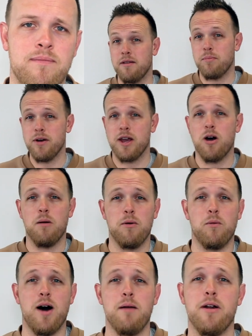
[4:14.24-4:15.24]
It's a pretty
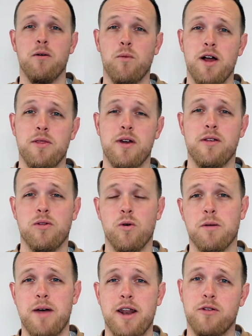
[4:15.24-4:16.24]
common one, but one thing to
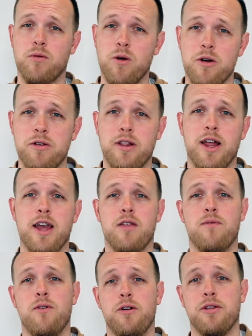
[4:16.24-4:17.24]
talk about is gross lease
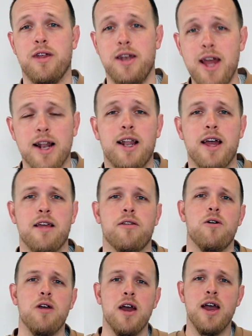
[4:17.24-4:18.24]
versus net lease.
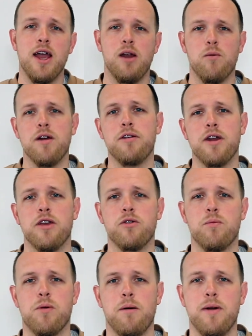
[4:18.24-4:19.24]
So in
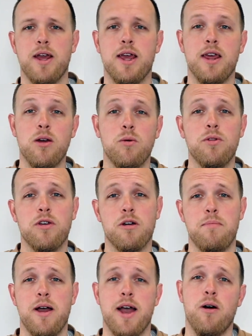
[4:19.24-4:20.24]
residential property, yields are
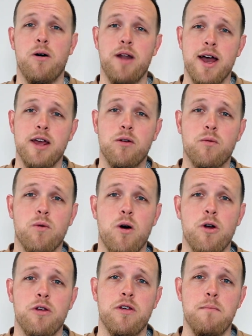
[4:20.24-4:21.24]
compared on a
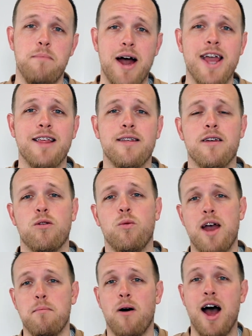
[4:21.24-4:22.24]
gross basis,
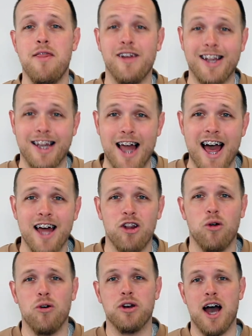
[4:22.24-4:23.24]
whereby the
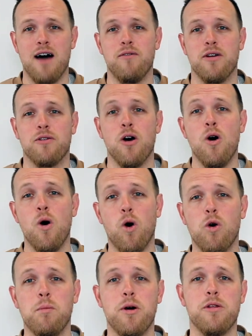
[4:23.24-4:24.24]
landlord covers
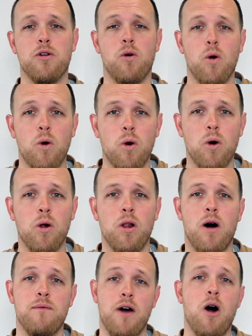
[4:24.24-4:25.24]
almost
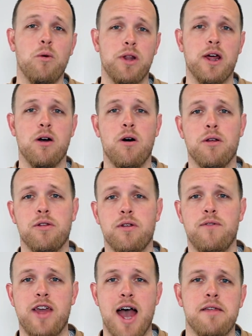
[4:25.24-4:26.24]
all of the holding costs
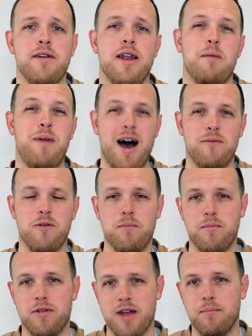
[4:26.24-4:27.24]
of the asset, apart
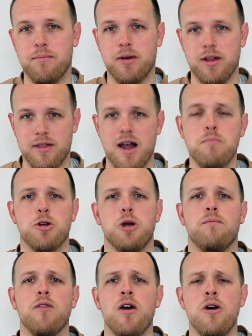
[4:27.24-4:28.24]
from some consumption.